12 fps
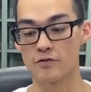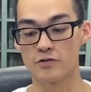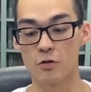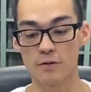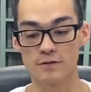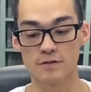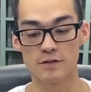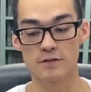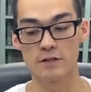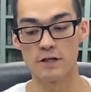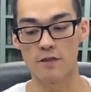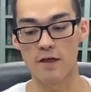So
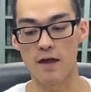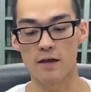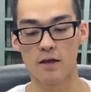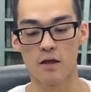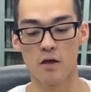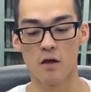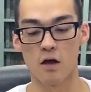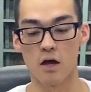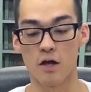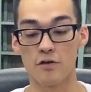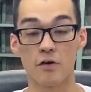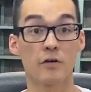consistent that
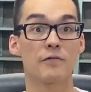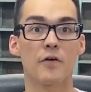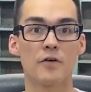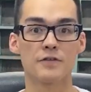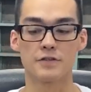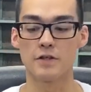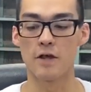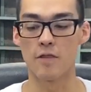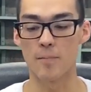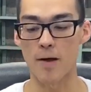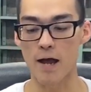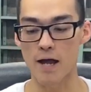nerfers in
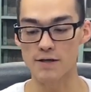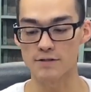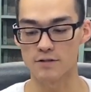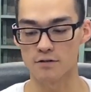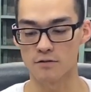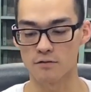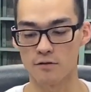the past,